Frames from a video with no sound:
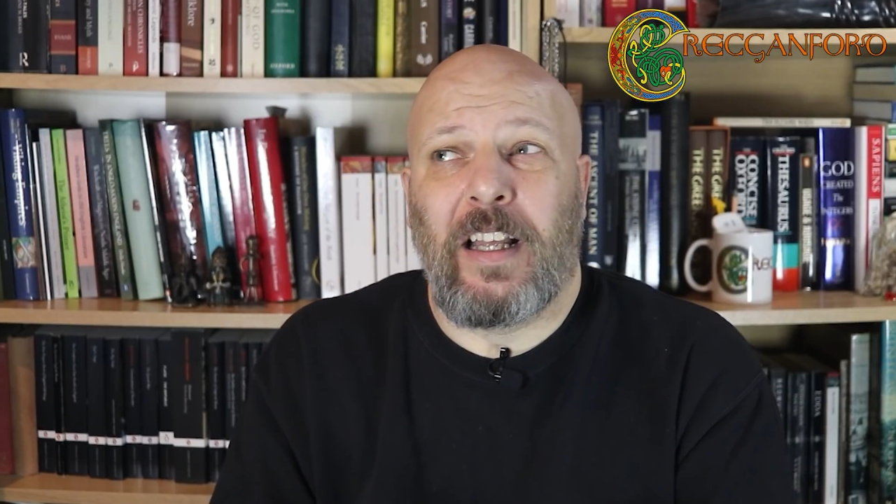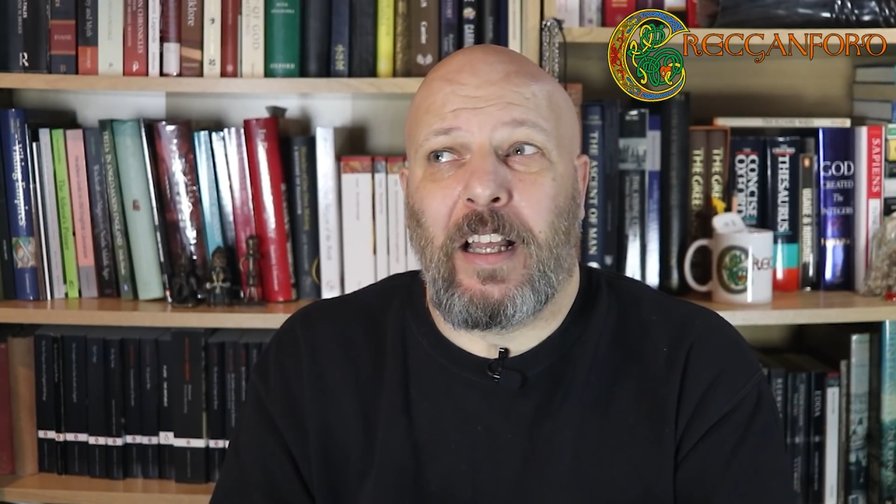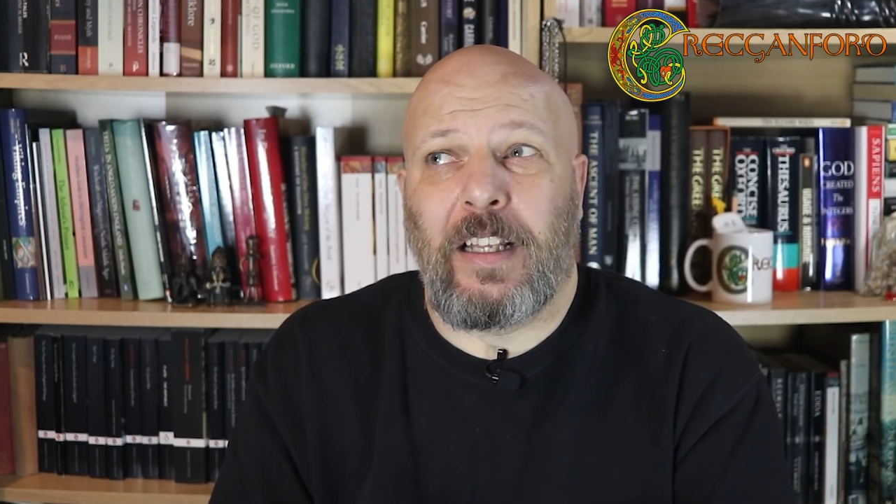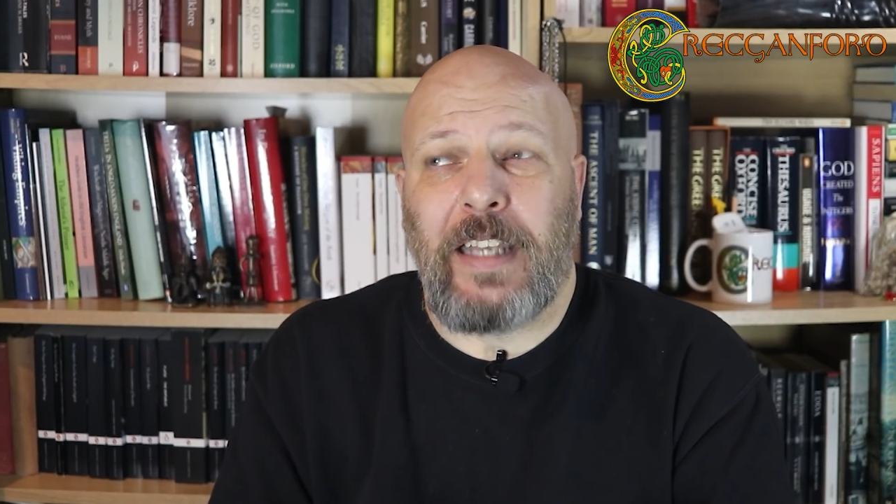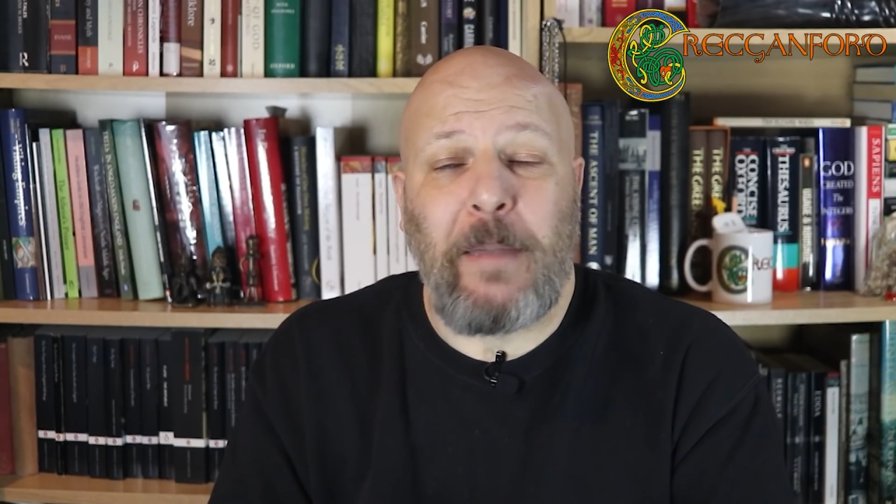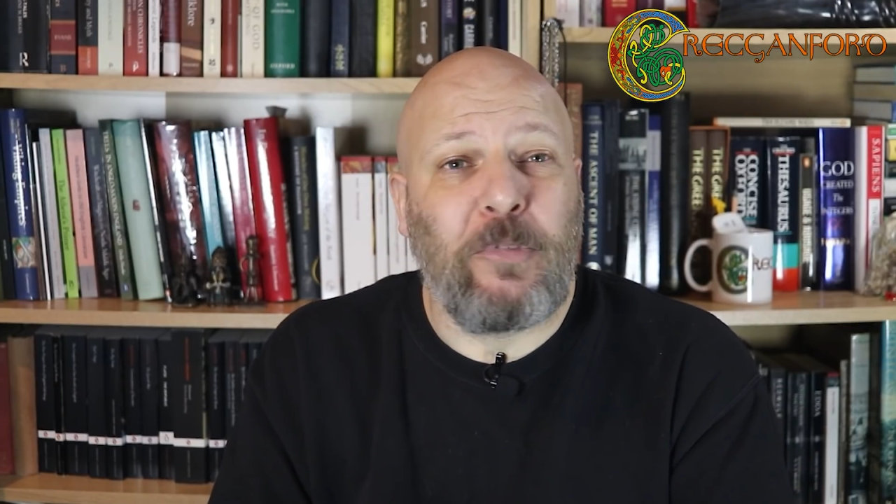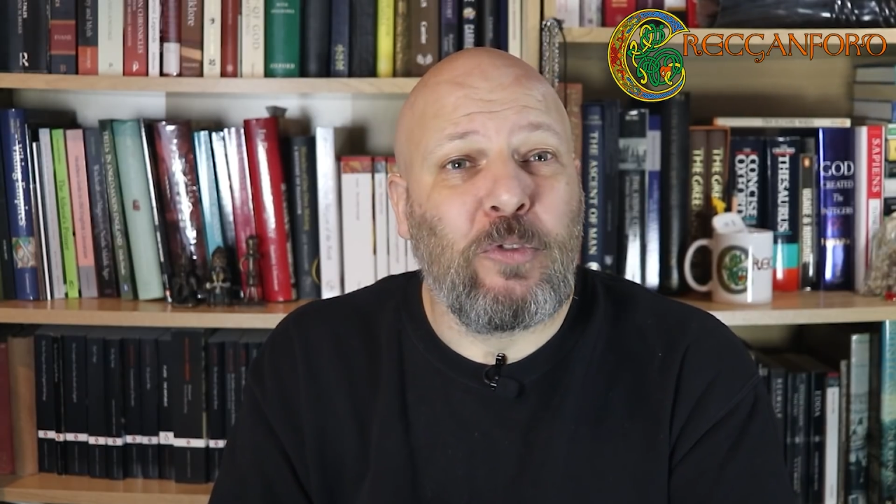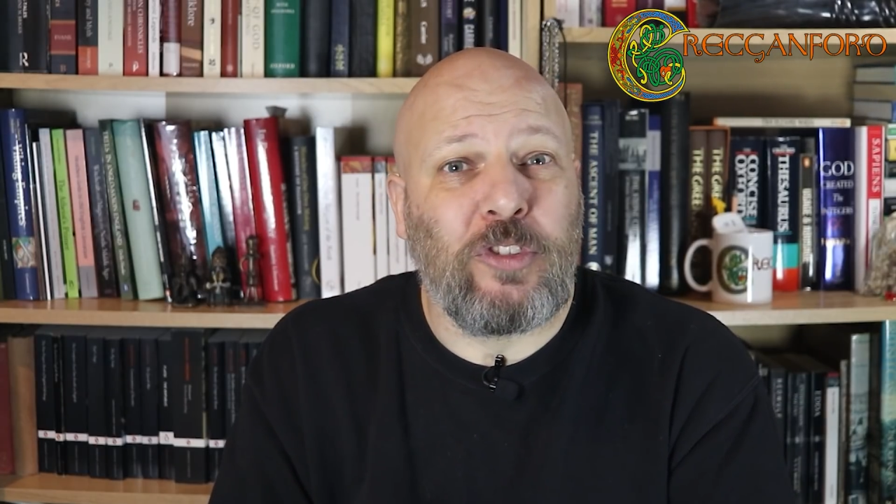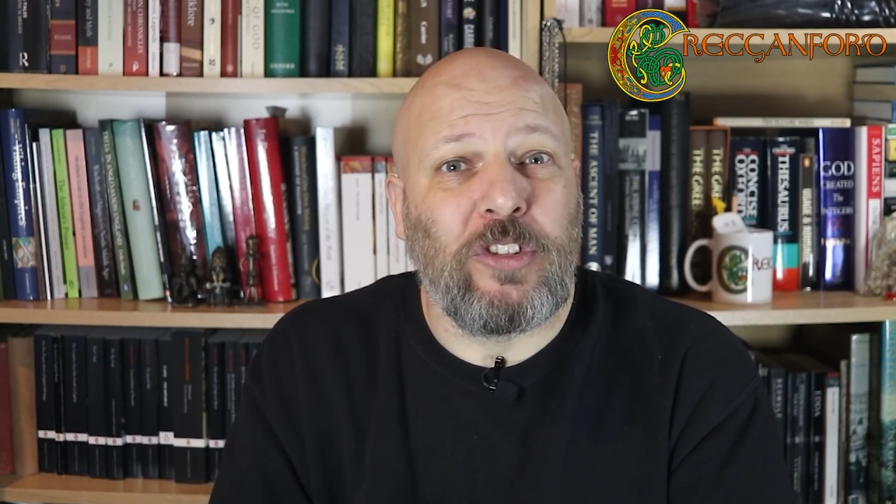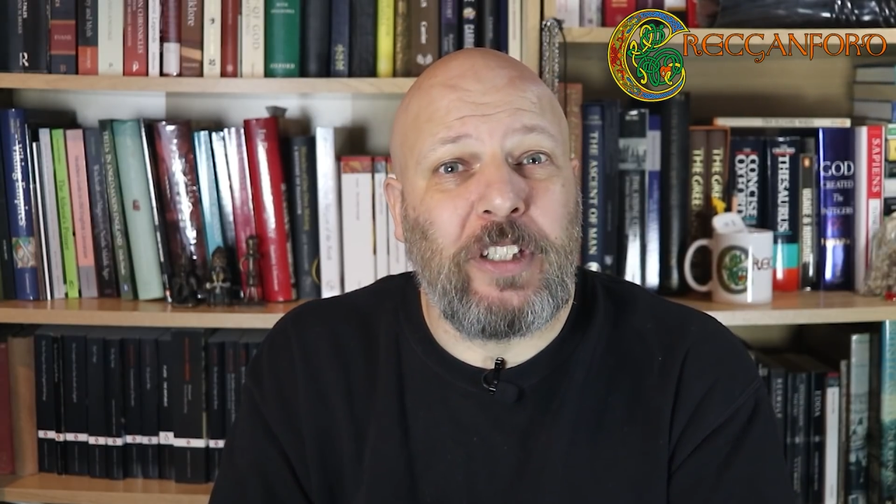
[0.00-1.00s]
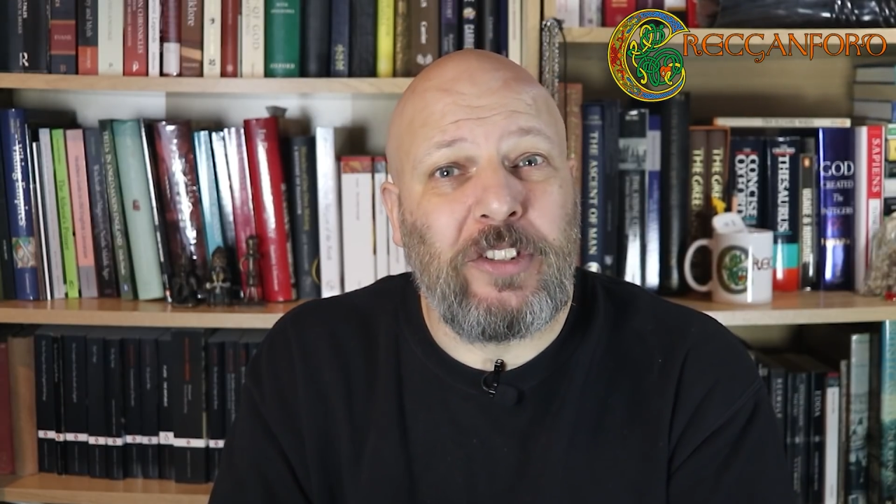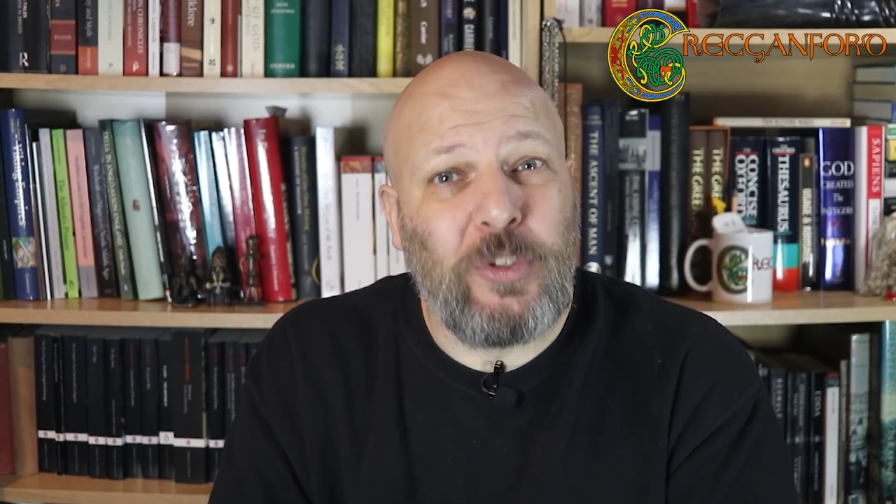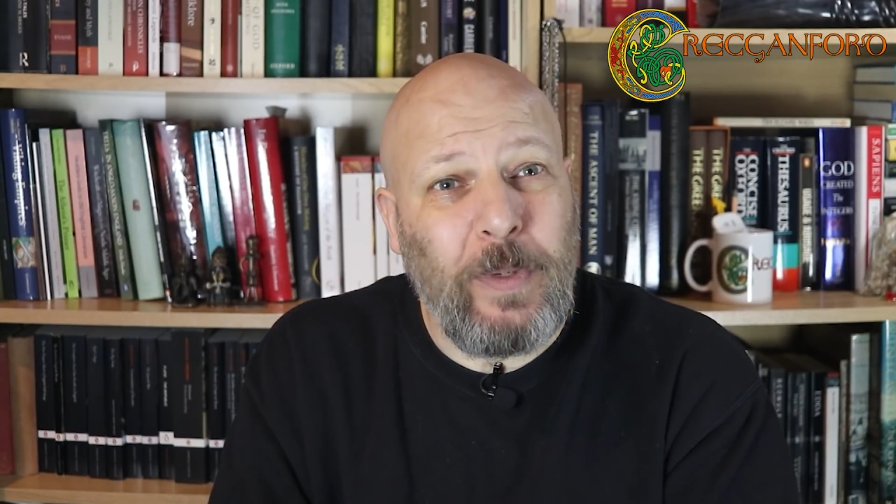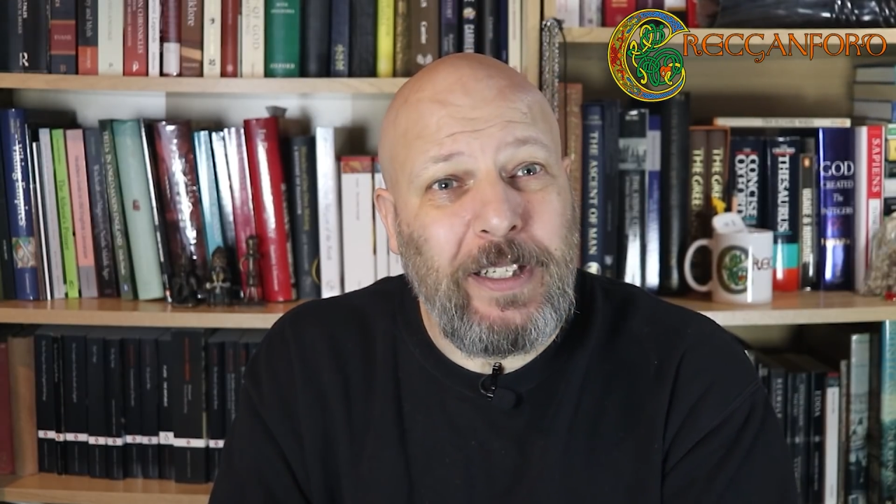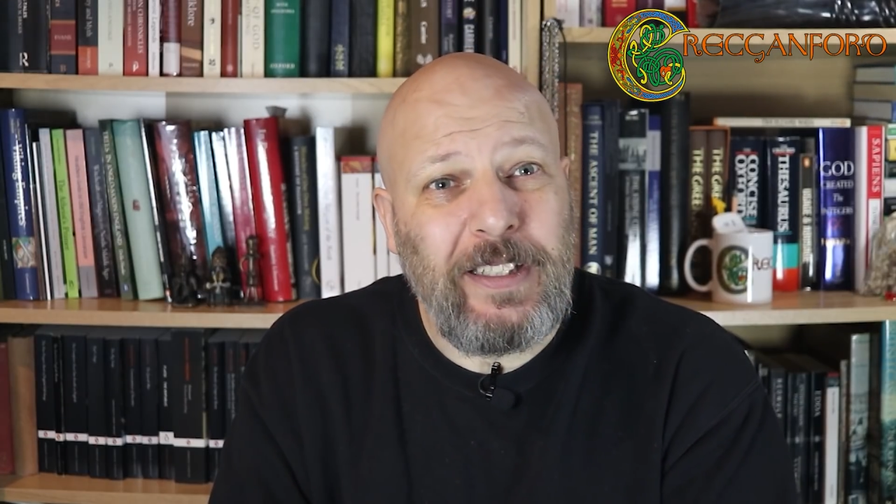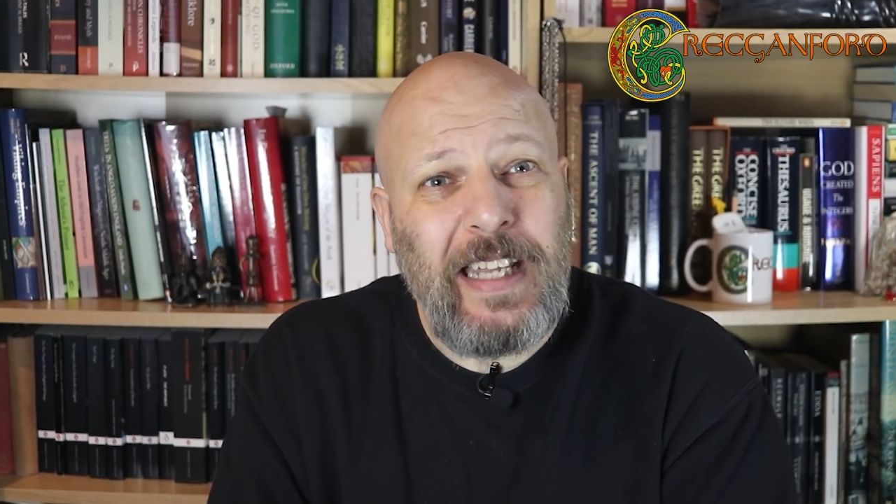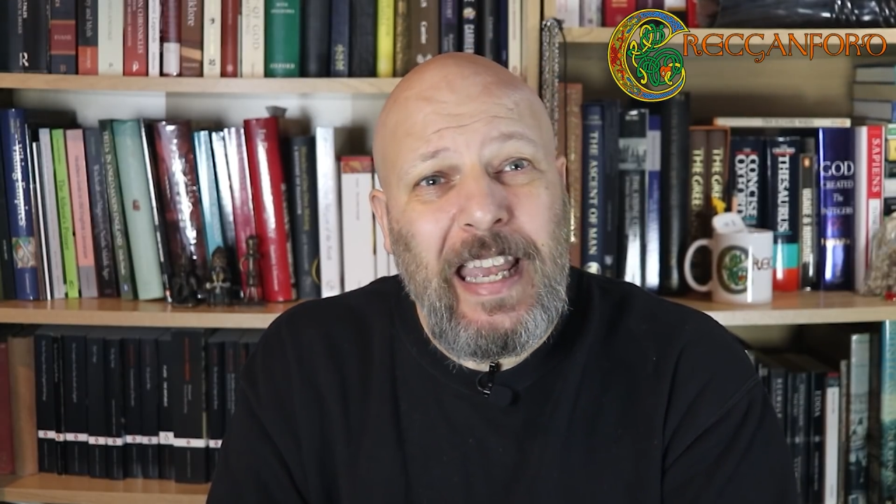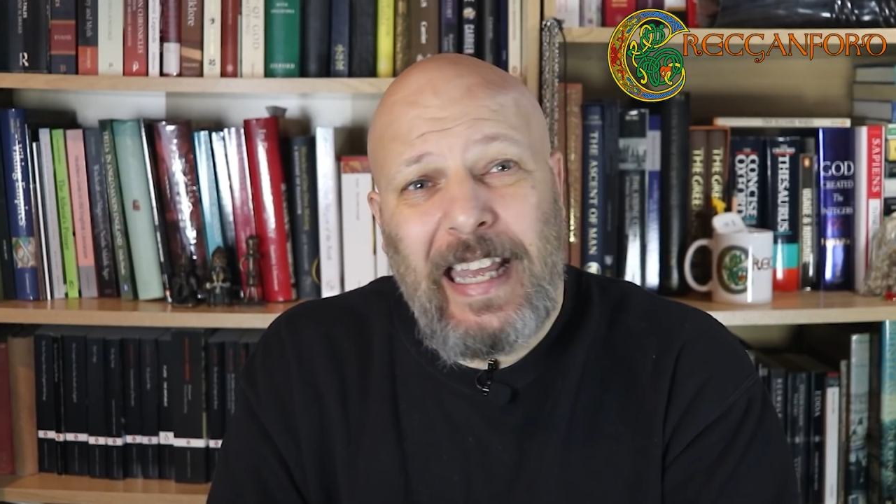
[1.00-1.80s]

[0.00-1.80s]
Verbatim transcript: uh, Namforsen in Sweden,